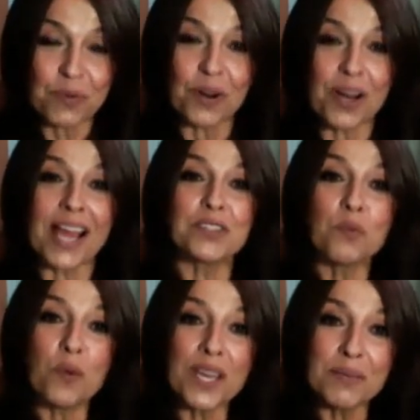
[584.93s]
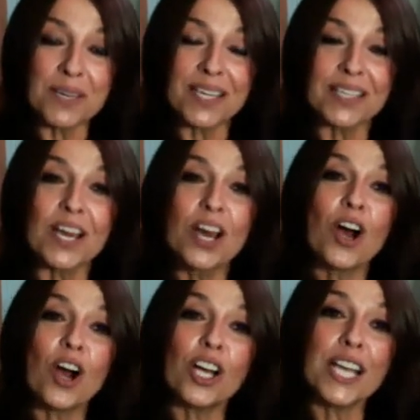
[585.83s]
whereas women
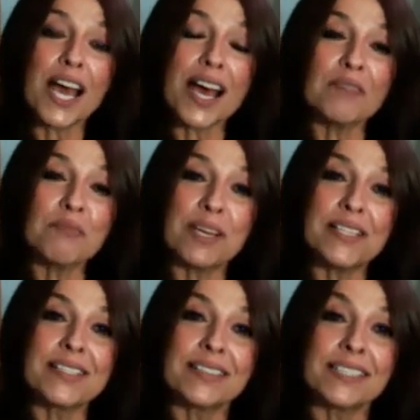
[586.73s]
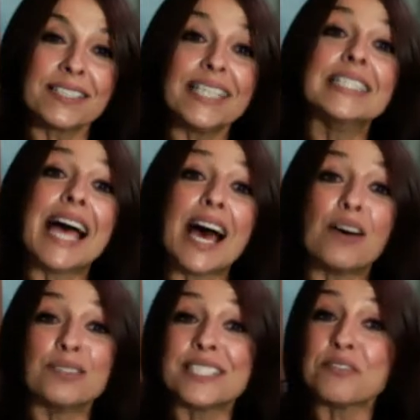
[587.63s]
are not basically
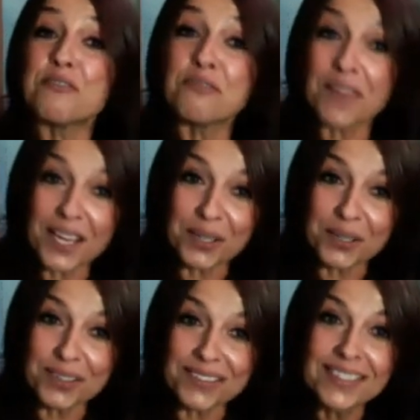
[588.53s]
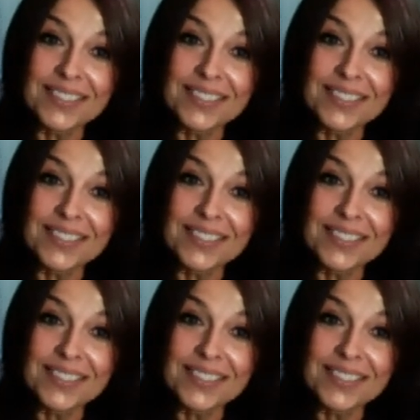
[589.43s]
allowed to fail.